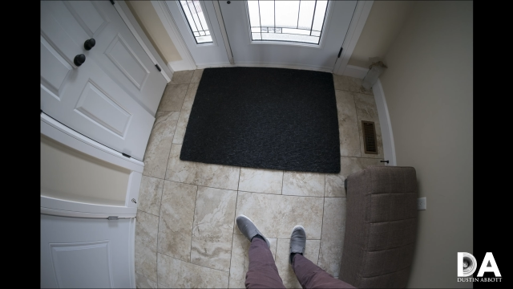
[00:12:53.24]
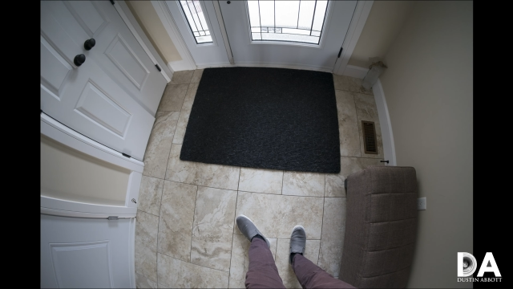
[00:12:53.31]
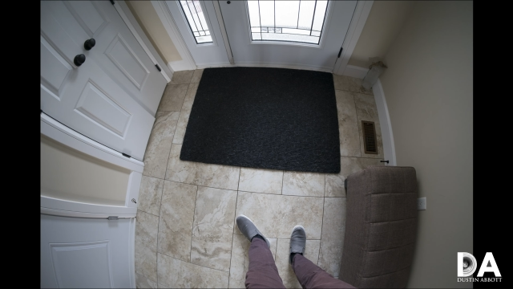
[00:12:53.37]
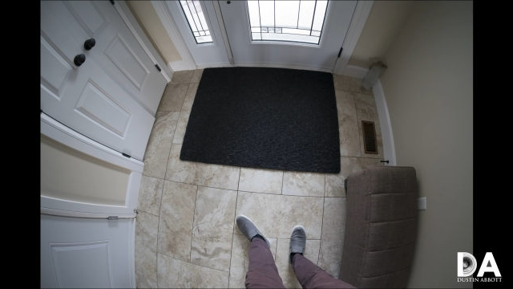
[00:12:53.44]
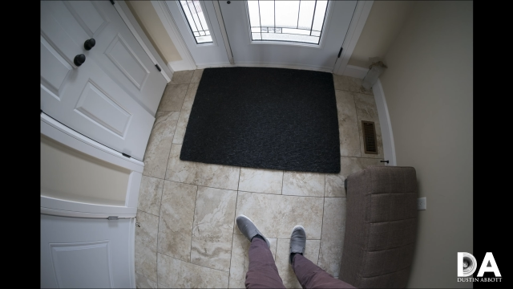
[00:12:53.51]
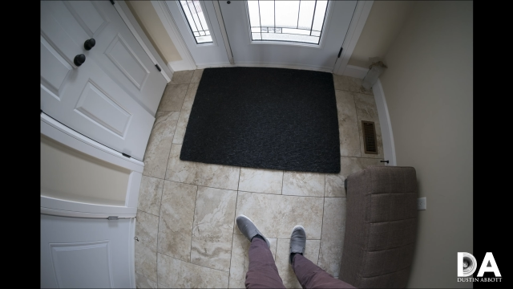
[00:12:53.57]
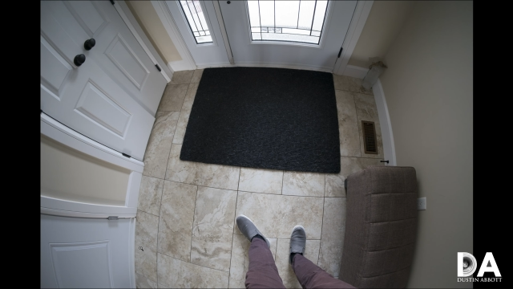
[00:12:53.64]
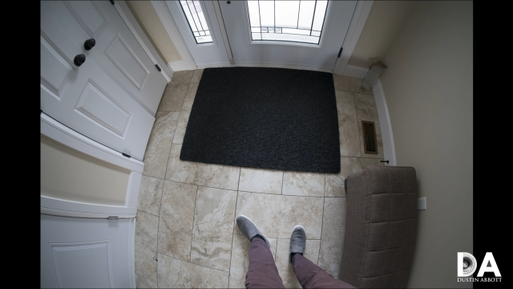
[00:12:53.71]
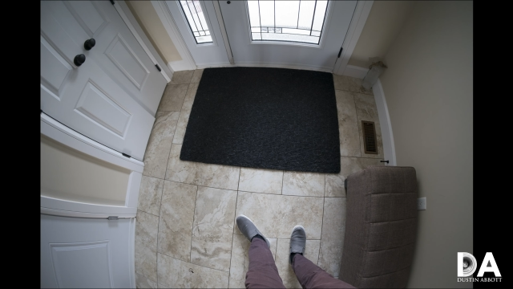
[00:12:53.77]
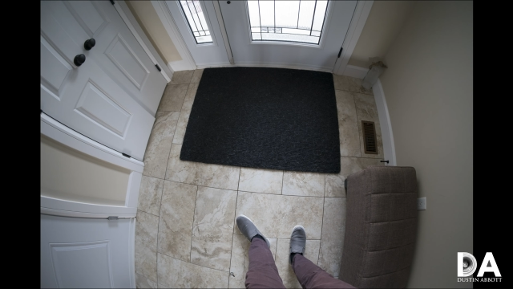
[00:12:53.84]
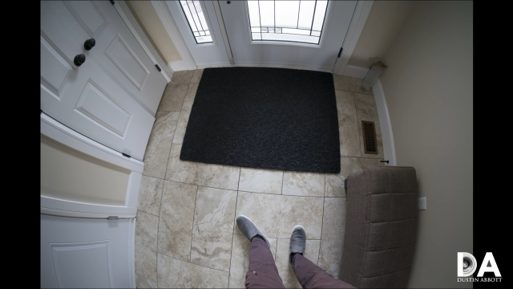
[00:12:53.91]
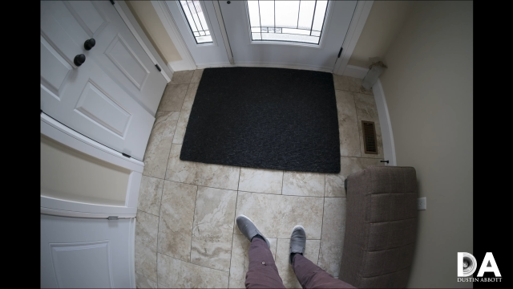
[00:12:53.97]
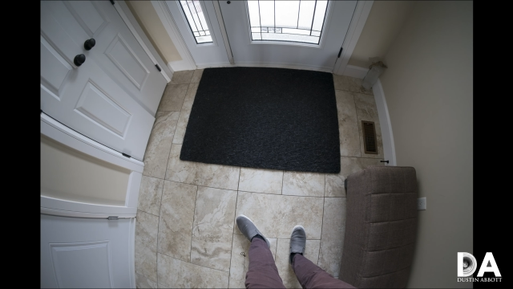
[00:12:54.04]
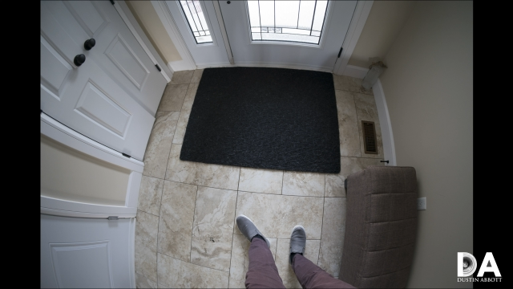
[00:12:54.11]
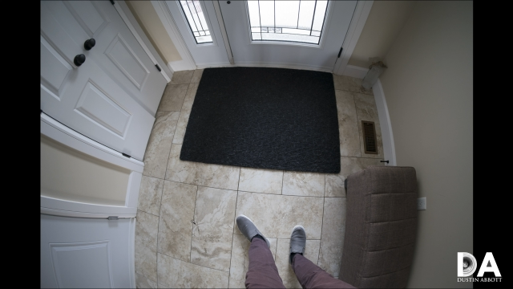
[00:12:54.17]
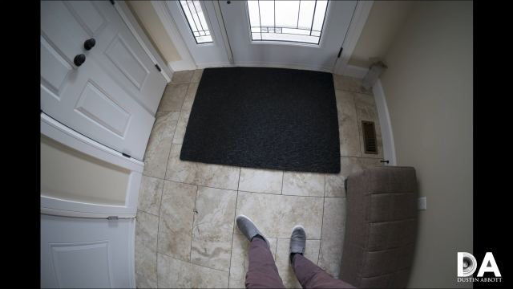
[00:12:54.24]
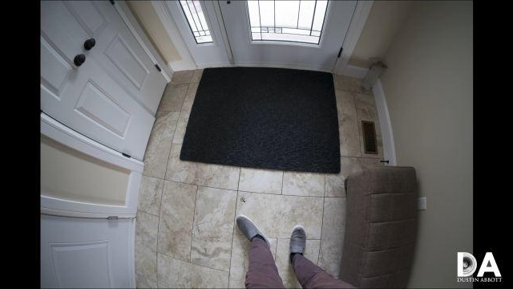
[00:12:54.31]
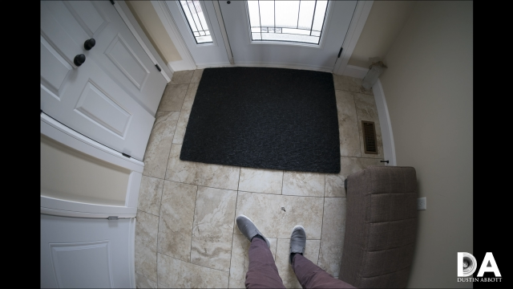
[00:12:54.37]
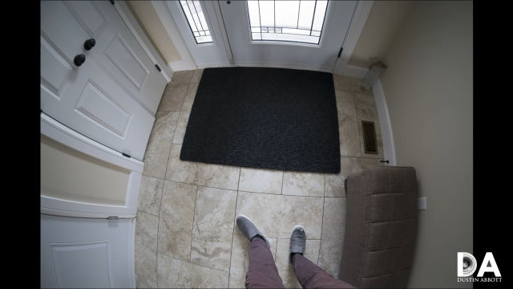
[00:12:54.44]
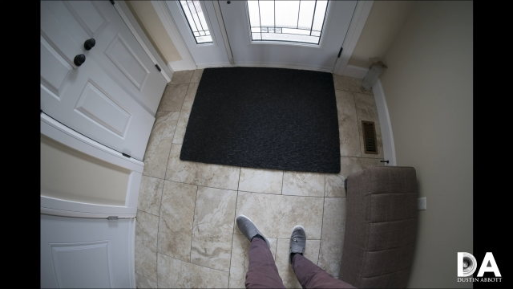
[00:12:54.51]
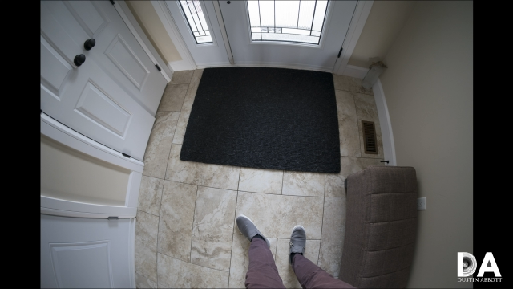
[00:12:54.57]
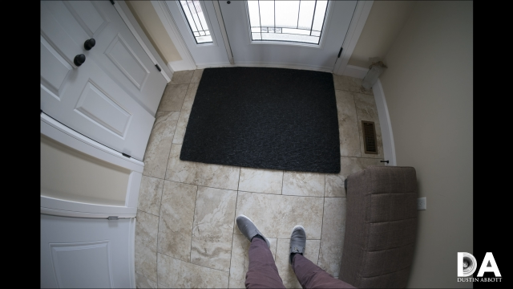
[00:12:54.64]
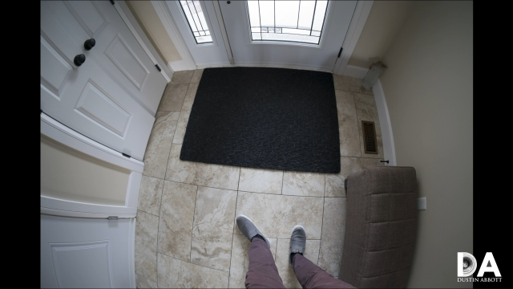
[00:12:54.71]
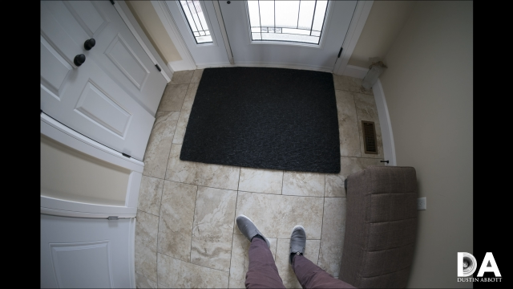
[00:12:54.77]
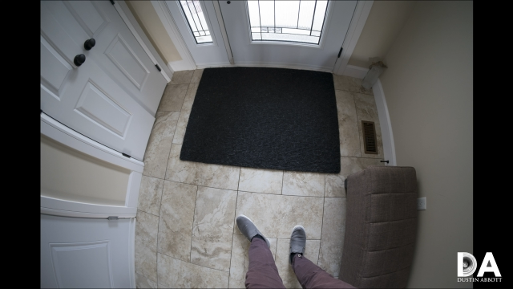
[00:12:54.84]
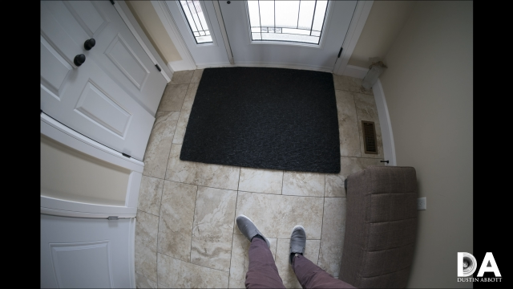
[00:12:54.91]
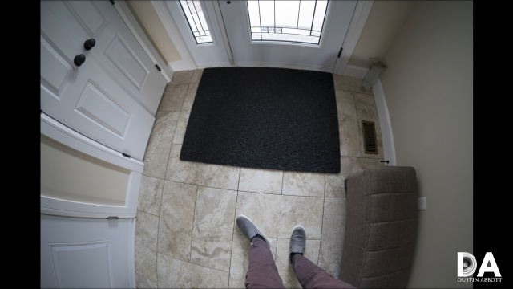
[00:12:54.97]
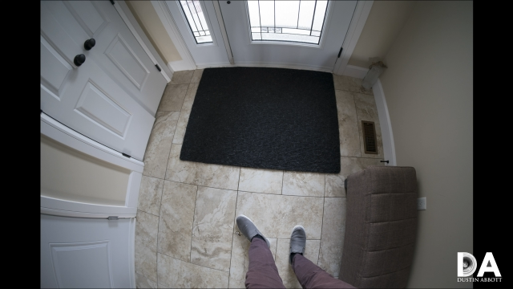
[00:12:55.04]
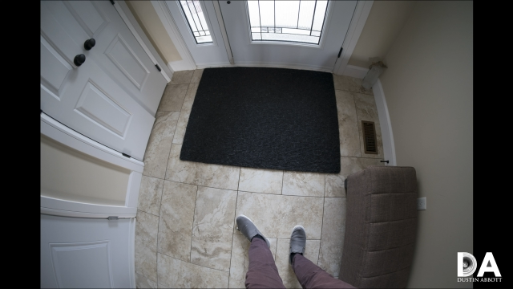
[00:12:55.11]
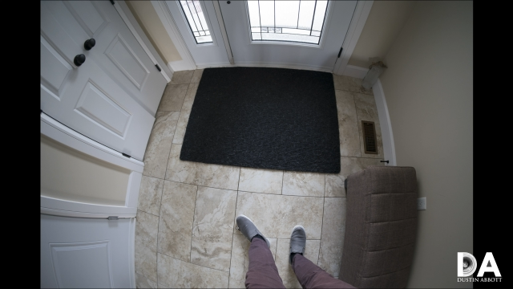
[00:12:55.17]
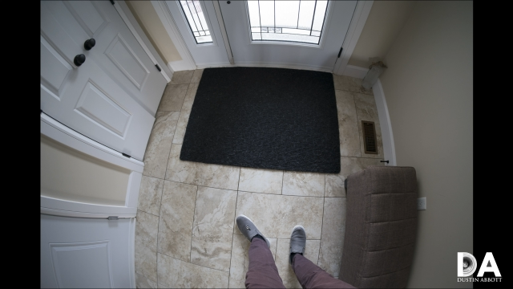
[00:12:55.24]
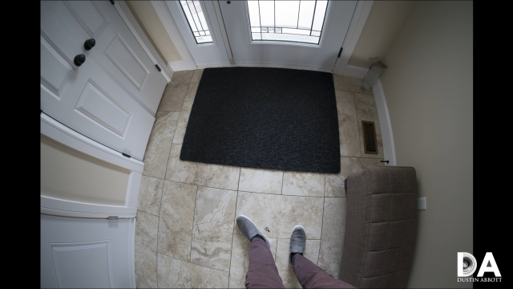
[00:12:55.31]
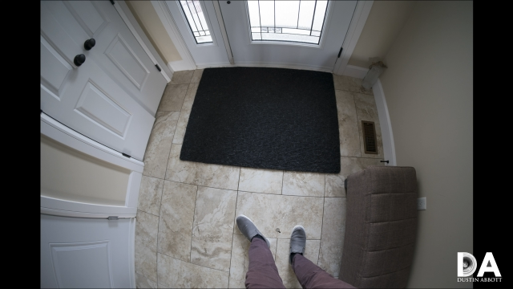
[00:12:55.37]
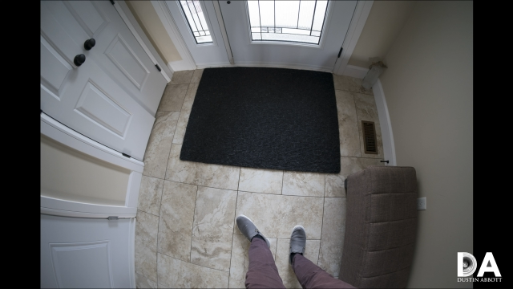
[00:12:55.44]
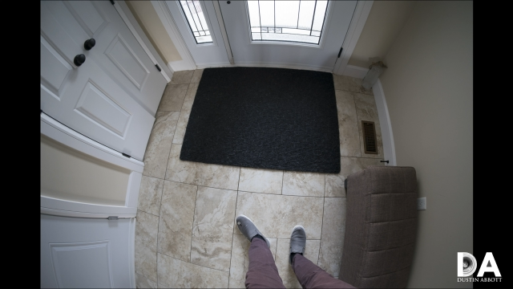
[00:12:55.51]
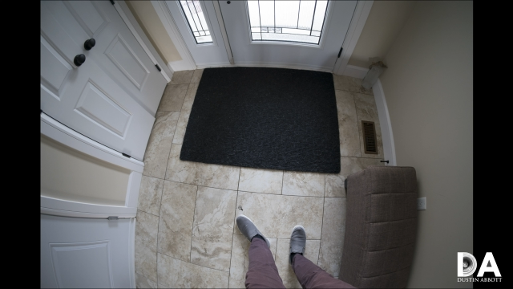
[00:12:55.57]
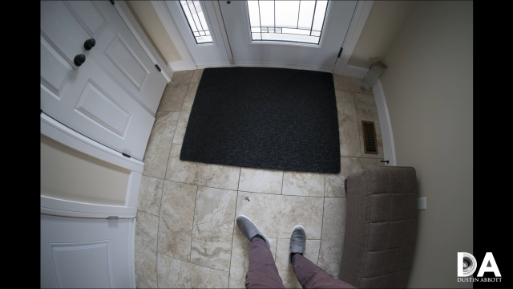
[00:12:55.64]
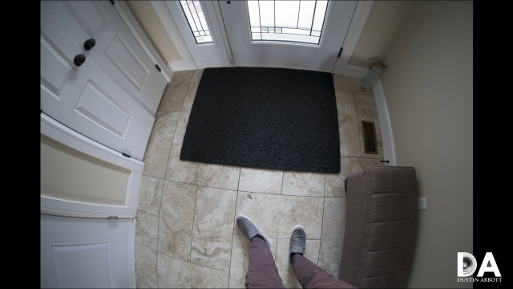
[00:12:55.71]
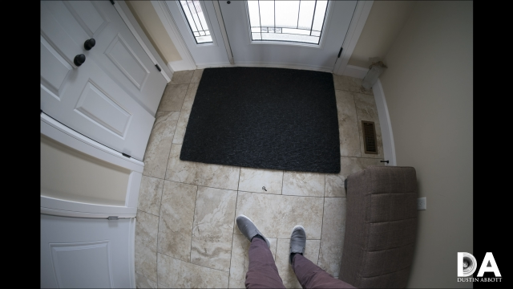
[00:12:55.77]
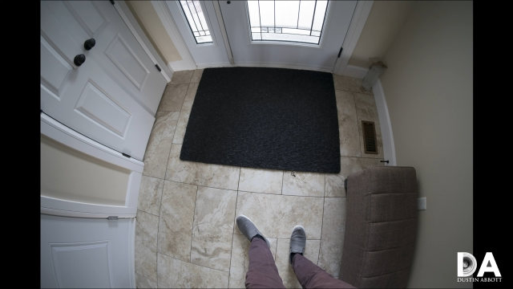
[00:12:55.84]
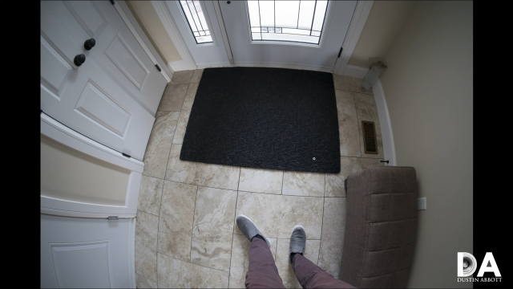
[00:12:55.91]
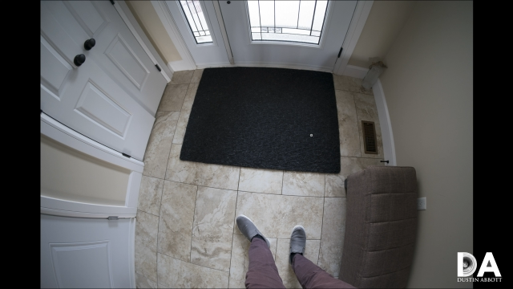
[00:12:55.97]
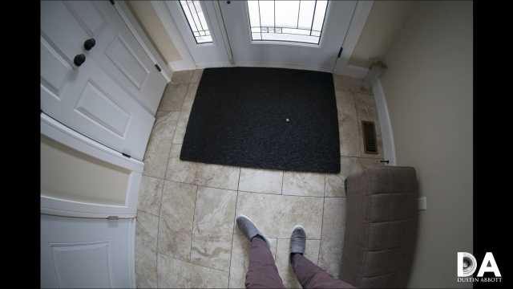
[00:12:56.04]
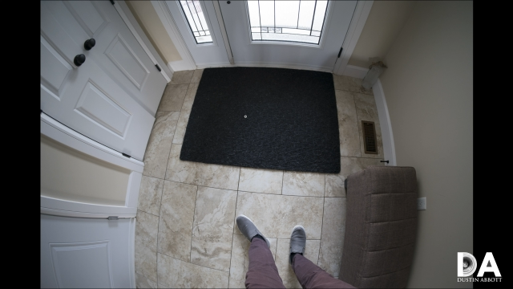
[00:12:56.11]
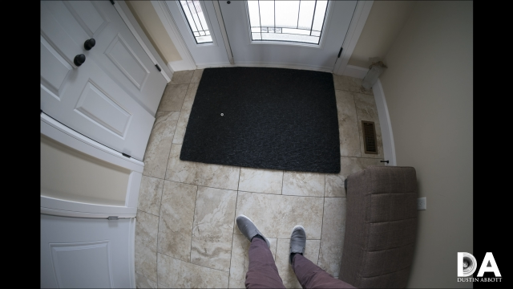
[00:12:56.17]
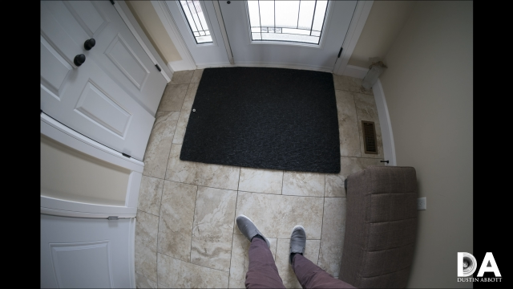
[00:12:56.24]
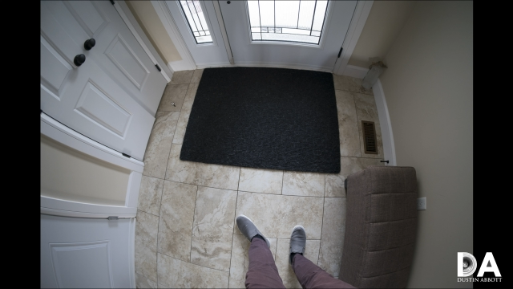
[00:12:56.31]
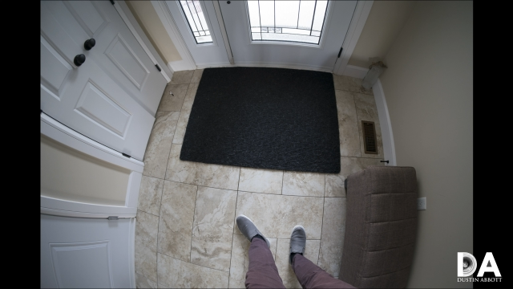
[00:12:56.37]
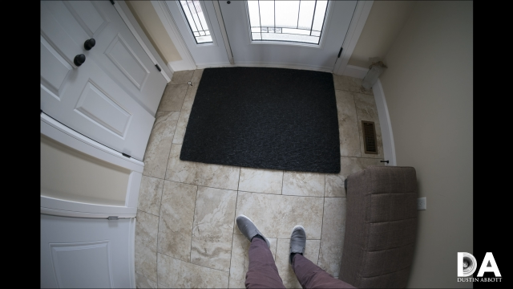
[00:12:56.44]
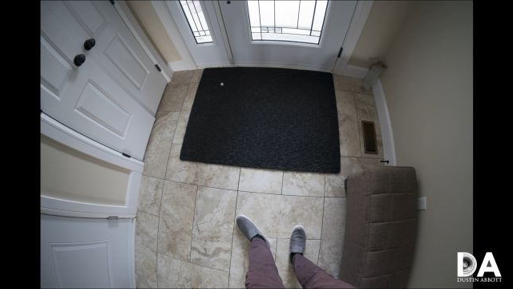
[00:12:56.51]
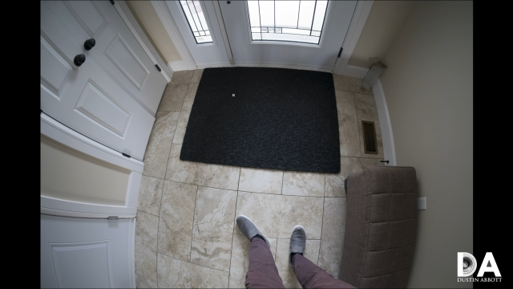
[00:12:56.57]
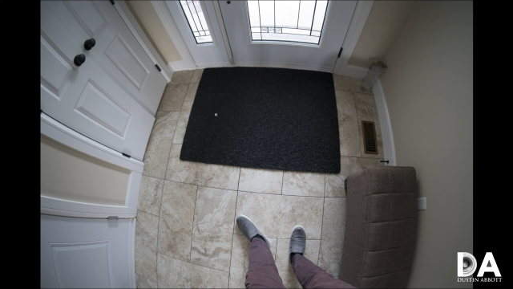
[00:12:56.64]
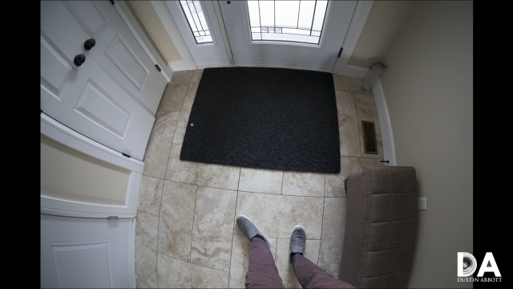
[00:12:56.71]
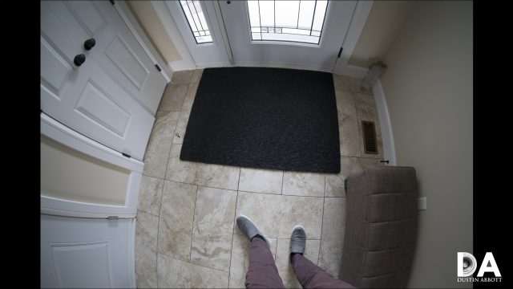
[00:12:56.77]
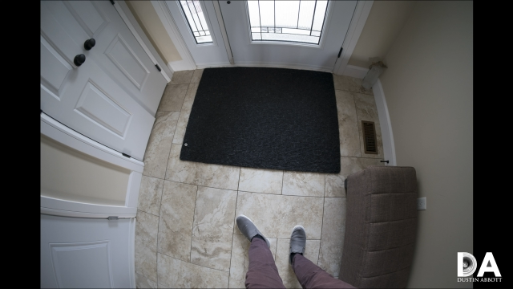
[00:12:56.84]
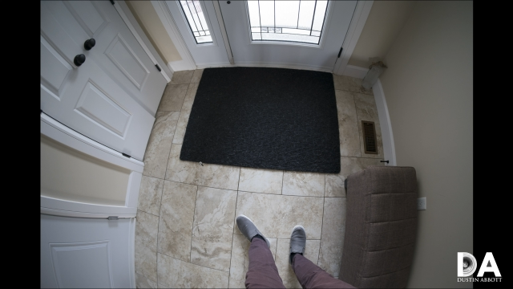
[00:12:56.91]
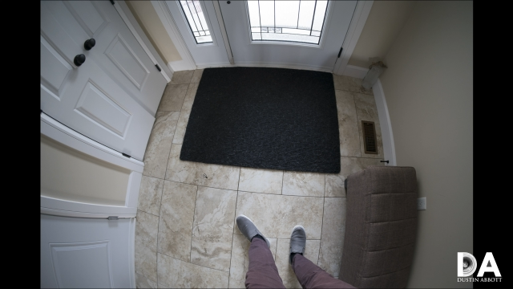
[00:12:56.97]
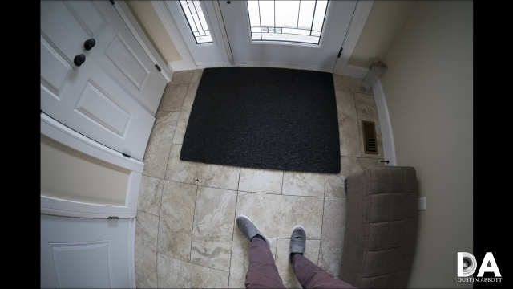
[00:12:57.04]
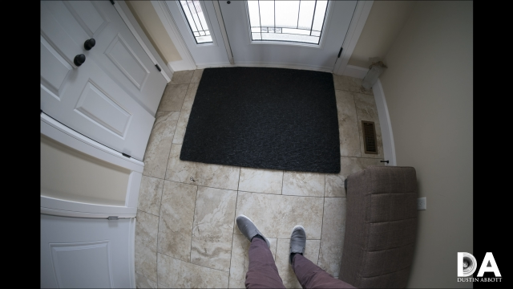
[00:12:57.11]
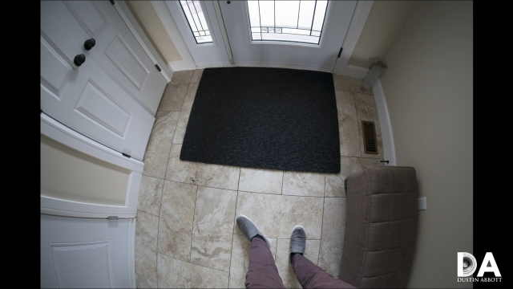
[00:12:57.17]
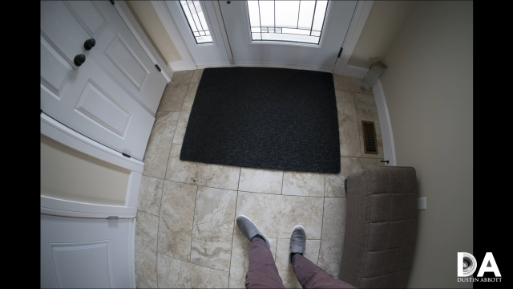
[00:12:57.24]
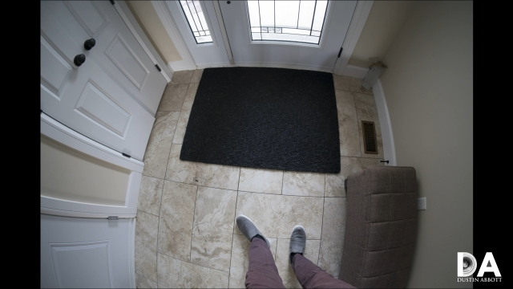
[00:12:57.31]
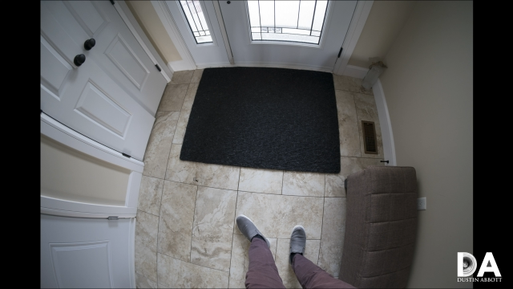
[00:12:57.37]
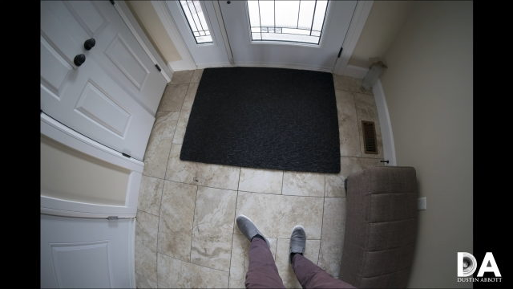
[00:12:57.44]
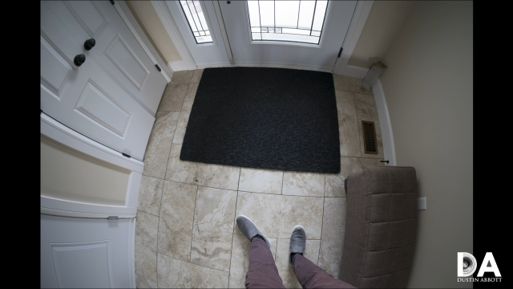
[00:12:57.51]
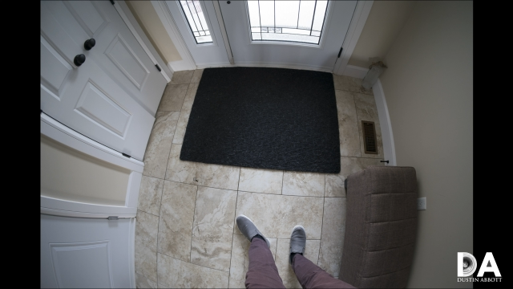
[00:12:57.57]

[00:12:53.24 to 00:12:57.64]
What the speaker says: Nobody's mouth can be seen.